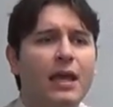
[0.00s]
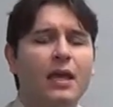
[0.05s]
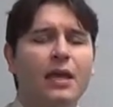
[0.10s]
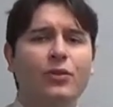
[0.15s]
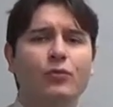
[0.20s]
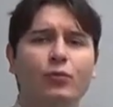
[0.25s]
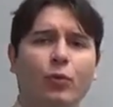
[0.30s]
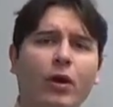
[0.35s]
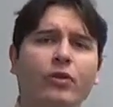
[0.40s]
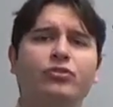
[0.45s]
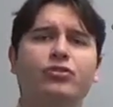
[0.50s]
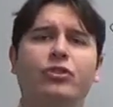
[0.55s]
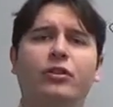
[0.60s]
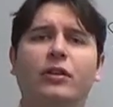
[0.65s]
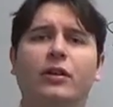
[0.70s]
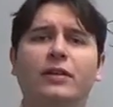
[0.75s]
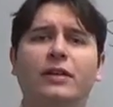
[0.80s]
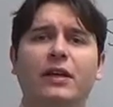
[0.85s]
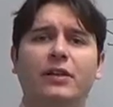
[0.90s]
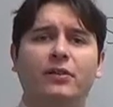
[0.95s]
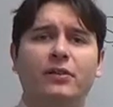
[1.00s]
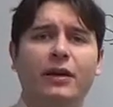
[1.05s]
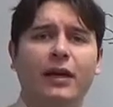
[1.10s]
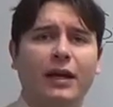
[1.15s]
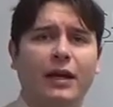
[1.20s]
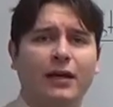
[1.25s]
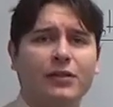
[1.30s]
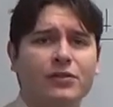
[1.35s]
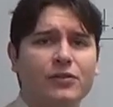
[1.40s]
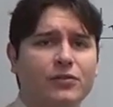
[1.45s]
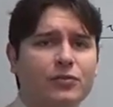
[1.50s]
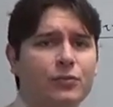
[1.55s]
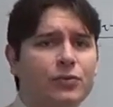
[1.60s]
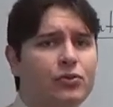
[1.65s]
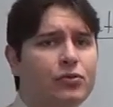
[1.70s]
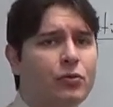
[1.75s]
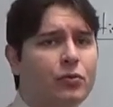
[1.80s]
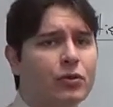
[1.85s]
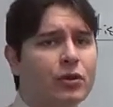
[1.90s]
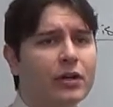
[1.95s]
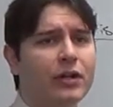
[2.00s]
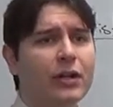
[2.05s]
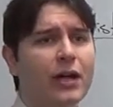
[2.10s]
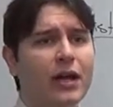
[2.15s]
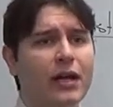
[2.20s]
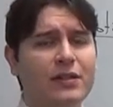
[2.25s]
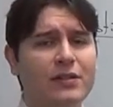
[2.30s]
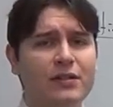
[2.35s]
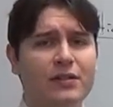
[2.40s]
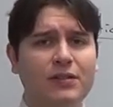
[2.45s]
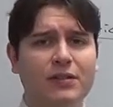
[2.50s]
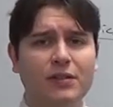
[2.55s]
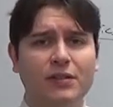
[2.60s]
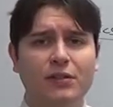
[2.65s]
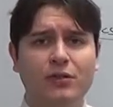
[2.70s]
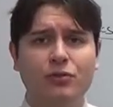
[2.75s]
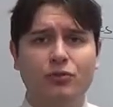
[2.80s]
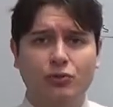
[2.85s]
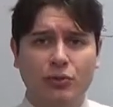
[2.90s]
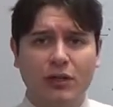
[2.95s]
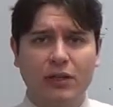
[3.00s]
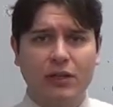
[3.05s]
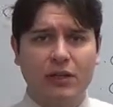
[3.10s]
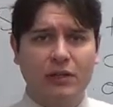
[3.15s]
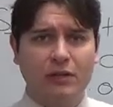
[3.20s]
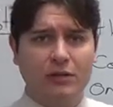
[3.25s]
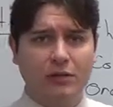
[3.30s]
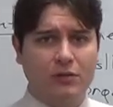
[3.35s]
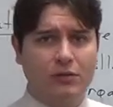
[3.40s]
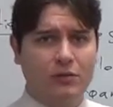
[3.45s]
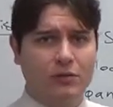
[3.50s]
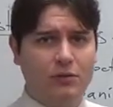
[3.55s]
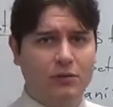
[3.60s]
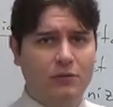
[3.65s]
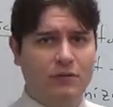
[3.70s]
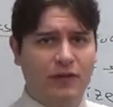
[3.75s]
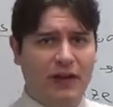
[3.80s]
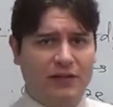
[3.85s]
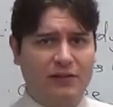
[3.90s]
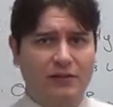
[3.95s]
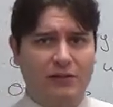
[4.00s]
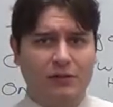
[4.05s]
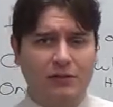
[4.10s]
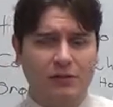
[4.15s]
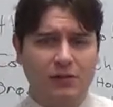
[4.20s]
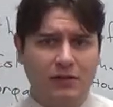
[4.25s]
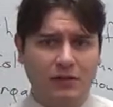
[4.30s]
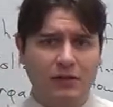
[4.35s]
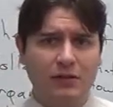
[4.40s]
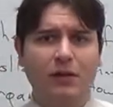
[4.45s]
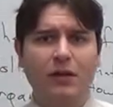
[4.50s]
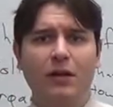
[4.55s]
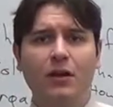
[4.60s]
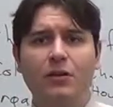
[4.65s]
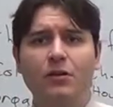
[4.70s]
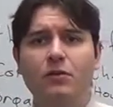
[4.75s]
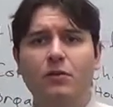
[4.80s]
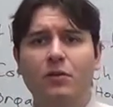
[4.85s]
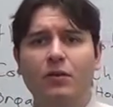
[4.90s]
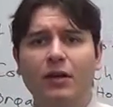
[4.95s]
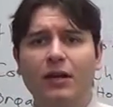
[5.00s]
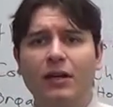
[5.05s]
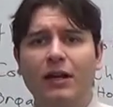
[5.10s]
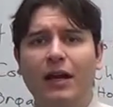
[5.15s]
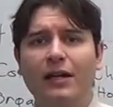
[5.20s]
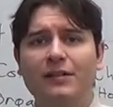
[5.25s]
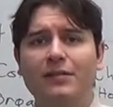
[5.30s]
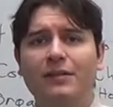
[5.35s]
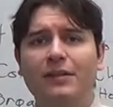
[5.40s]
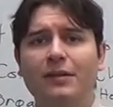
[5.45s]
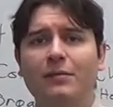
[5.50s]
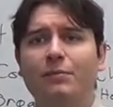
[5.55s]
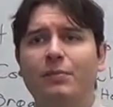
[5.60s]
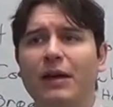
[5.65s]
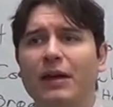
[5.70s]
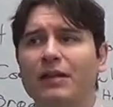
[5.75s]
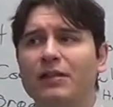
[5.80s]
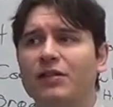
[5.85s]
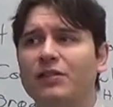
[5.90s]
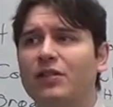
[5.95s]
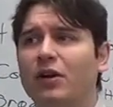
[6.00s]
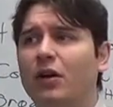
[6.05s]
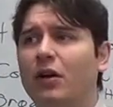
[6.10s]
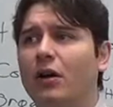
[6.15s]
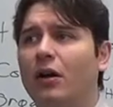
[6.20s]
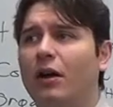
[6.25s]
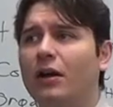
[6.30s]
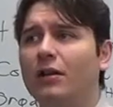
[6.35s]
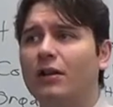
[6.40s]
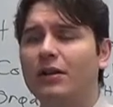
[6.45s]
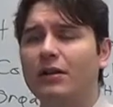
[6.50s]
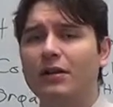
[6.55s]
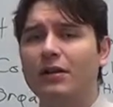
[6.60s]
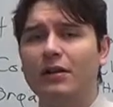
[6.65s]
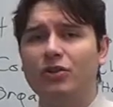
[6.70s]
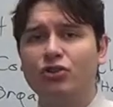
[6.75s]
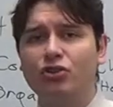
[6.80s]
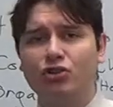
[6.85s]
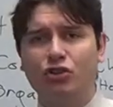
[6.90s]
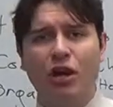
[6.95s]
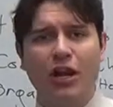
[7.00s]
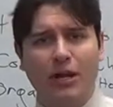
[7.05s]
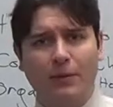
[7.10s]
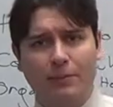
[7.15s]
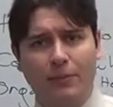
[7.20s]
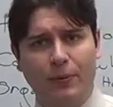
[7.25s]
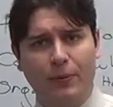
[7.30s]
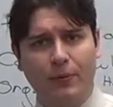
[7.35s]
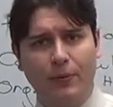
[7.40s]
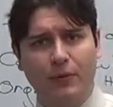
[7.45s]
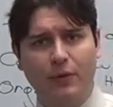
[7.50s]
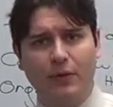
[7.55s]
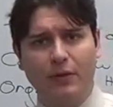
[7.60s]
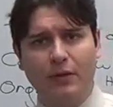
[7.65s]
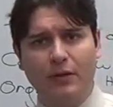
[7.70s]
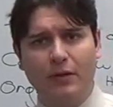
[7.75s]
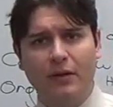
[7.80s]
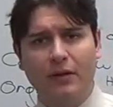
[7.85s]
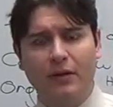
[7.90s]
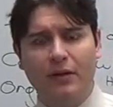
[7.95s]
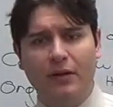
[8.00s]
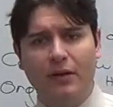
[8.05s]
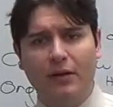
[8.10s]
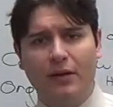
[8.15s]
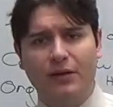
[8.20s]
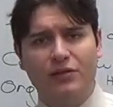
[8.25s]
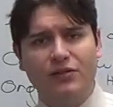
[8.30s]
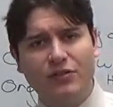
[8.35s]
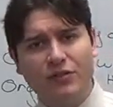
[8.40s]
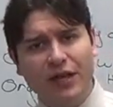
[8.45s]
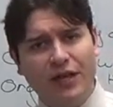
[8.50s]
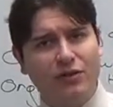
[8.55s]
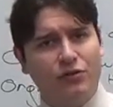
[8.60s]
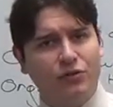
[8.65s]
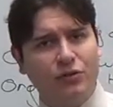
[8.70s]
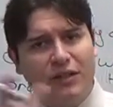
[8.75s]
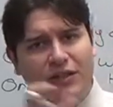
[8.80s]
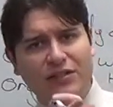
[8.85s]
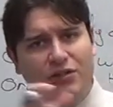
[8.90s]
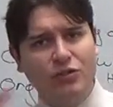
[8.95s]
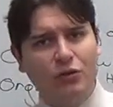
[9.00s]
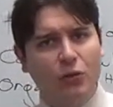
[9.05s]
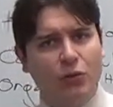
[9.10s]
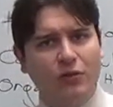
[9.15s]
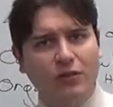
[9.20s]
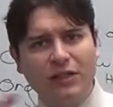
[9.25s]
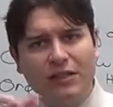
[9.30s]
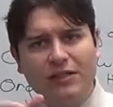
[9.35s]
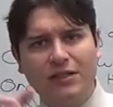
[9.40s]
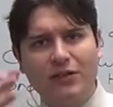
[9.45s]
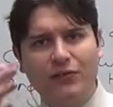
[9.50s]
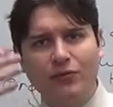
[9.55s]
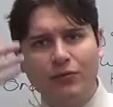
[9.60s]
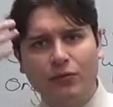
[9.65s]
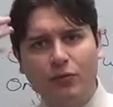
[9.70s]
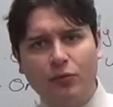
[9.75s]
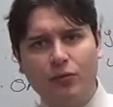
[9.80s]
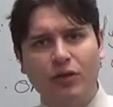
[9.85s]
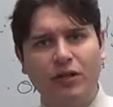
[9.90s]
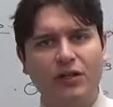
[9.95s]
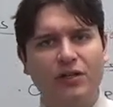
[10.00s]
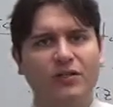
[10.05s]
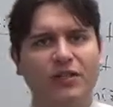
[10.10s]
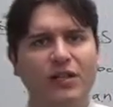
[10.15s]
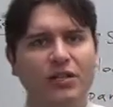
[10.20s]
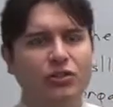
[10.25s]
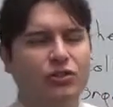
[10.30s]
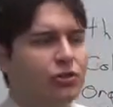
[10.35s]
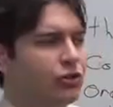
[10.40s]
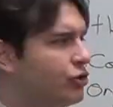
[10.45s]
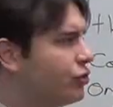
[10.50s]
In Russian, on the other hand, when you organize drinking vessels, you organize them based on shape. And so that creates a totally different organization